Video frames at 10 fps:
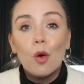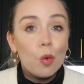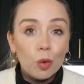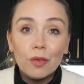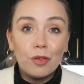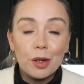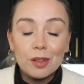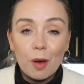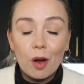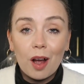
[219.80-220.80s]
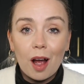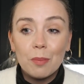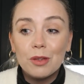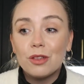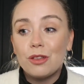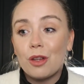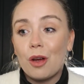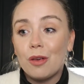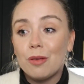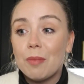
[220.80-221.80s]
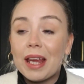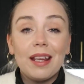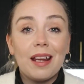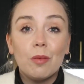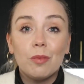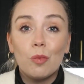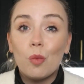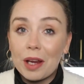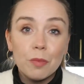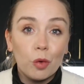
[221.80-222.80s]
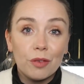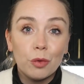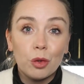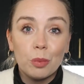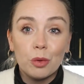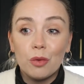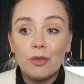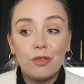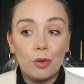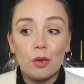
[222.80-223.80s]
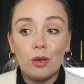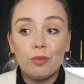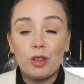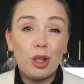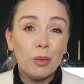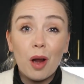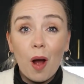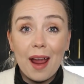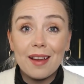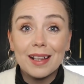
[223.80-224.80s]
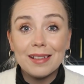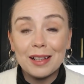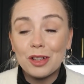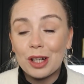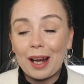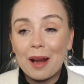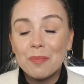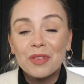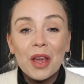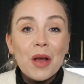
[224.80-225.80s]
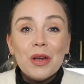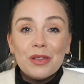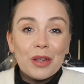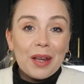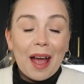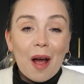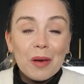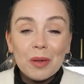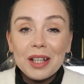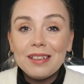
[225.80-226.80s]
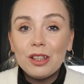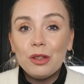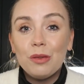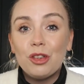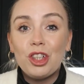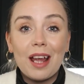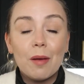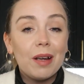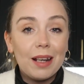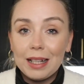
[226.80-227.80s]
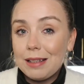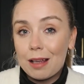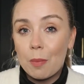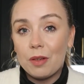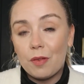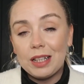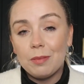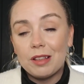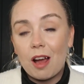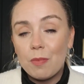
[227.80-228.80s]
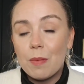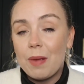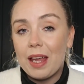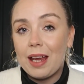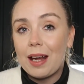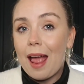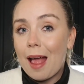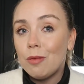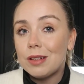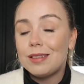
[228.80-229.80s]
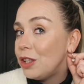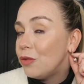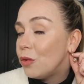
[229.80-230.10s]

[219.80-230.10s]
all of those markups, so making it way more affordable for you and I, essentially. So yeah, I wanted to share my latest couple of items that I've been picking out. First